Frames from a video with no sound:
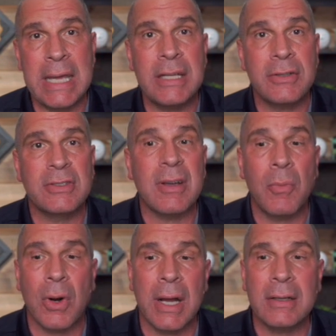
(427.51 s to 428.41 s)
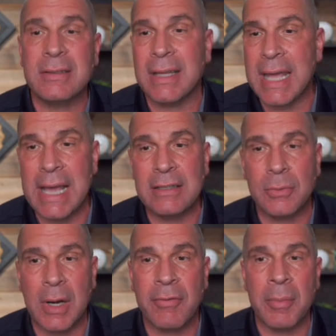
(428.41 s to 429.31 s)
each somewhere else, the
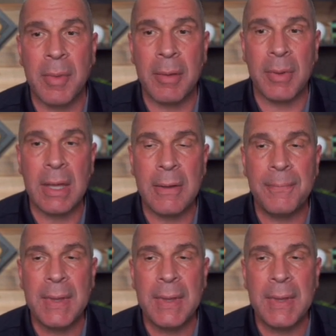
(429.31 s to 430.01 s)
case, whatever it may be.